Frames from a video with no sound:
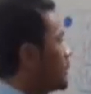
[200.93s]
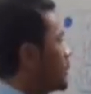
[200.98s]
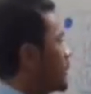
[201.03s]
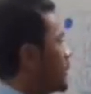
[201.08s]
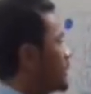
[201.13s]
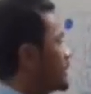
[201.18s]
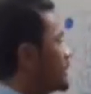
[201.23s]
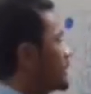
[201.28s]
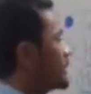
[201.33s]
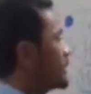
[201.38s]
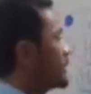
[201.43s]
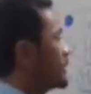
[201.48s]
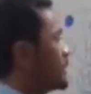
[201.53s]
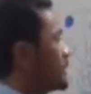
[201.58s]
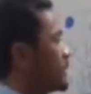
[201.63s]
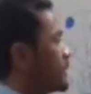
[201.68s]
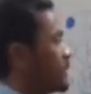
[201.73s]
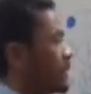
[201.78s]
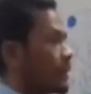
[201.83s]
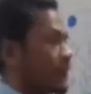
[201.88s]
with
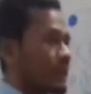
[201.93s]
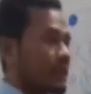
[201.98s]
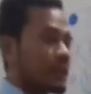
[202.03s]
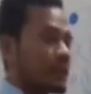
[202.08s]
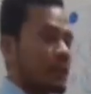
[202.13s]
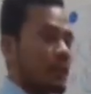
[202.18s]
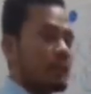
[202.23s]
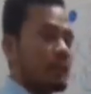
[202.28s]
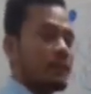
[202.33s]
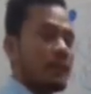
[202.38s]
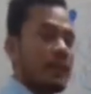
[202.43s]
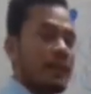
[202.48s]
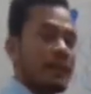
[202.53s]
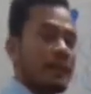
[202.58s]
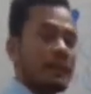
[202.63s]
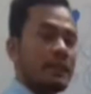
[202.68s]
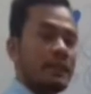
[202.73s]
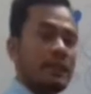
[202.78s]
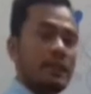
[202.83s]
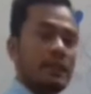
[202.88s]
the
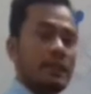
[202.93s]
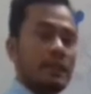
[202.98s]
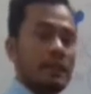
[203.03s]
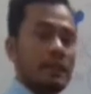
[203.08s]
subject.